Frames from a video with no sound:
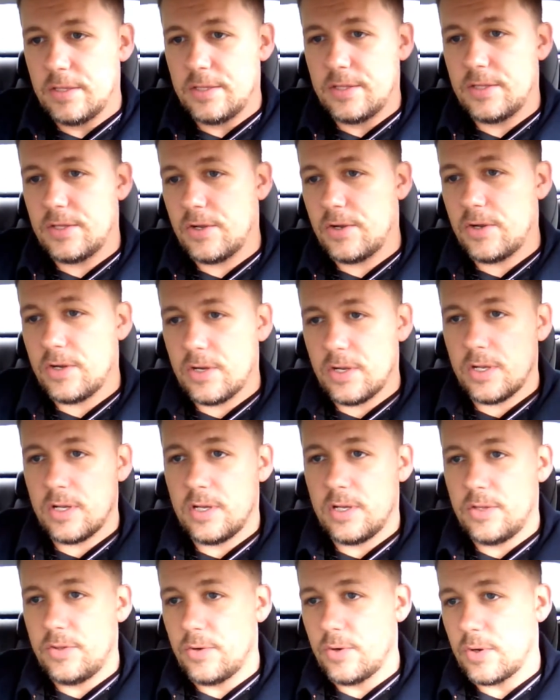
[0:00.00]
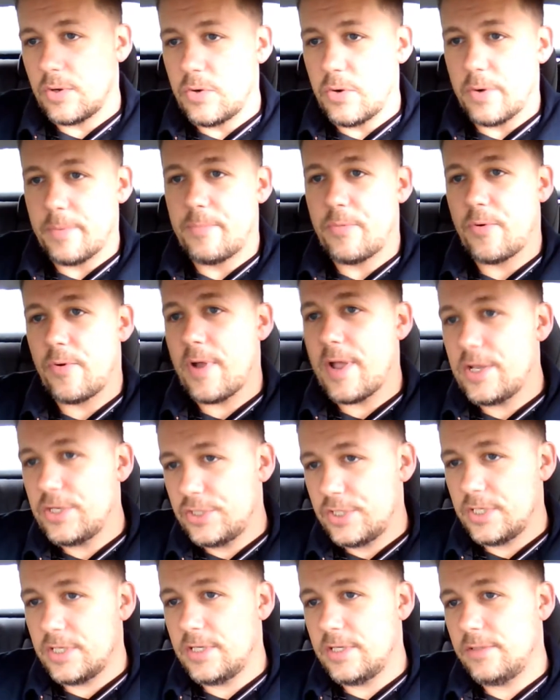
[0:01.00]
they're they're a
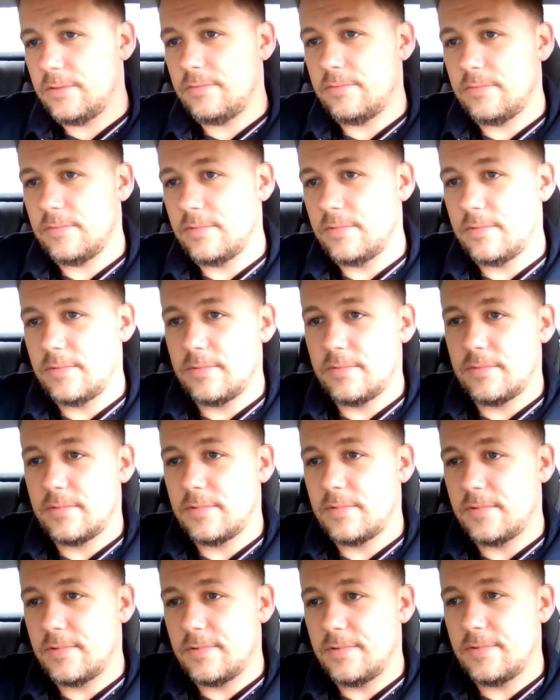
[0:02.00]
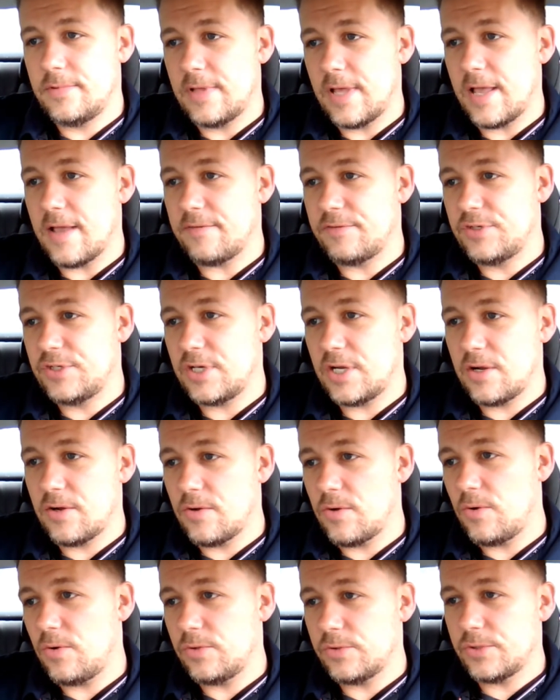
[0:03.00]
corporation. They have
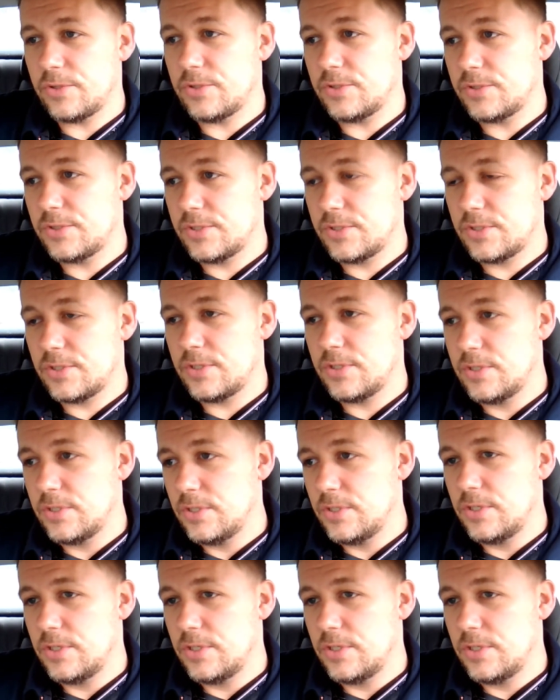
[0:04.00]
shareholders